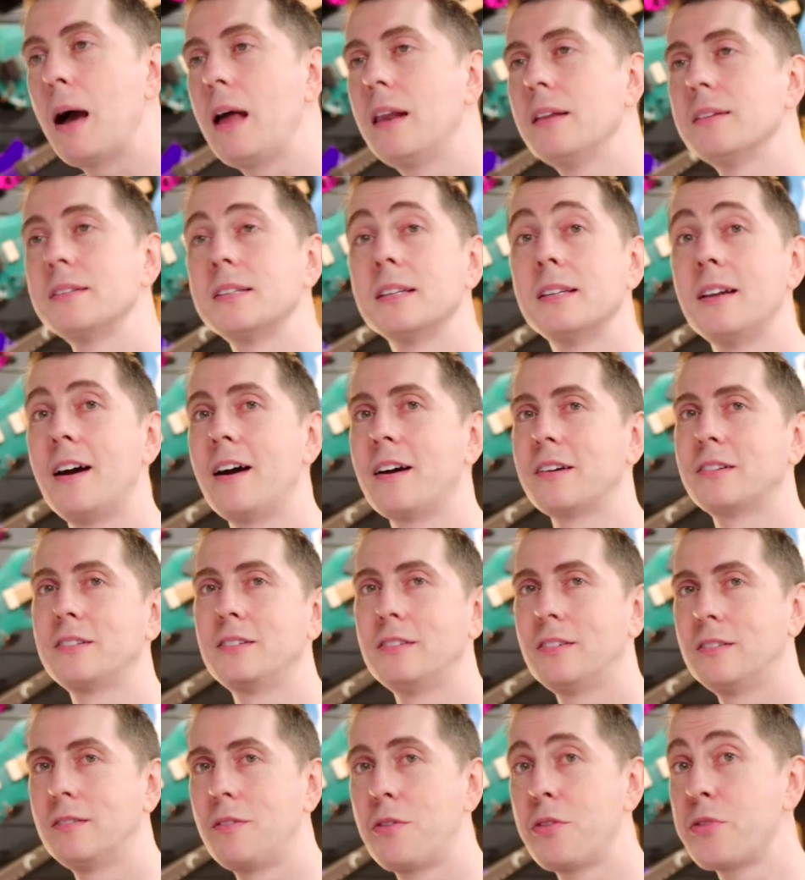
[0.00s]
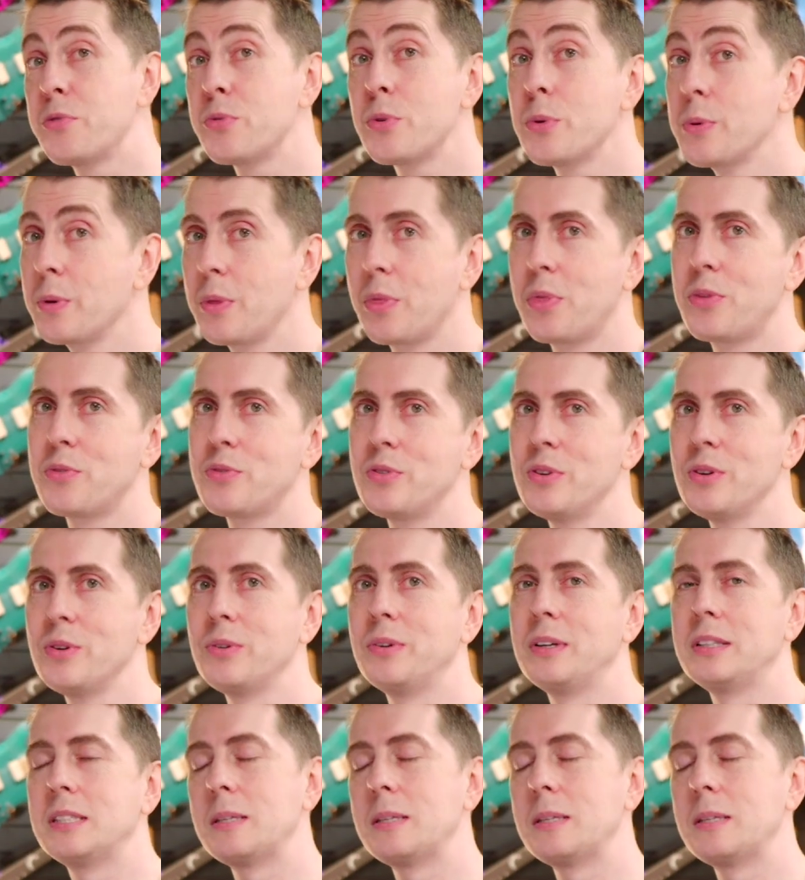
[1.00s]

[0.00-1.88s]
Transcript: balancing act through and through.